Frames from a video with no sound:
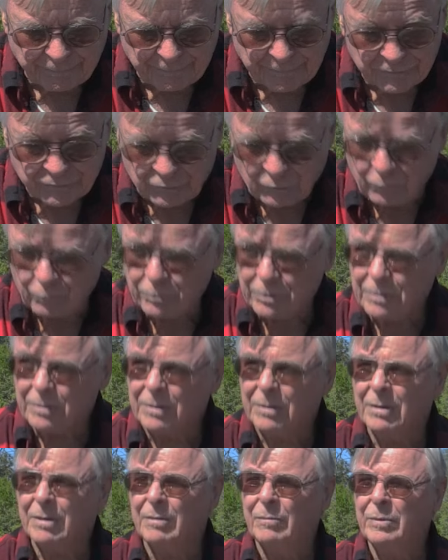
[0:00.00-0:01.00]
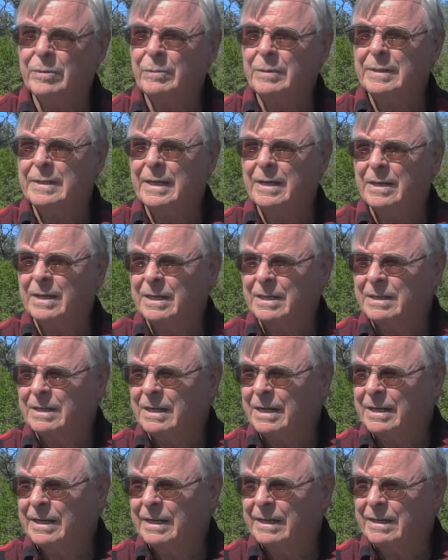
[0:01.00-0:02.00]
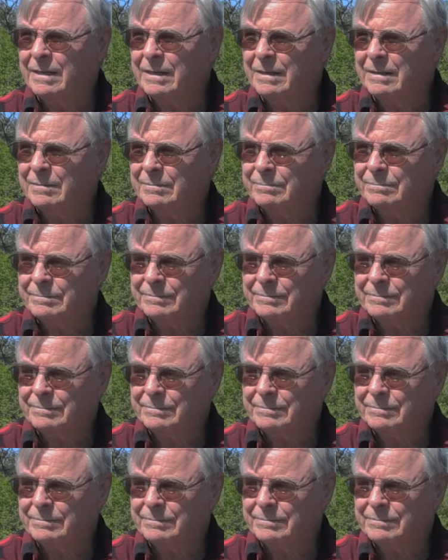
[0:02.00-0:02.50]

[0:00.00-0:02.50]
So we went down and got a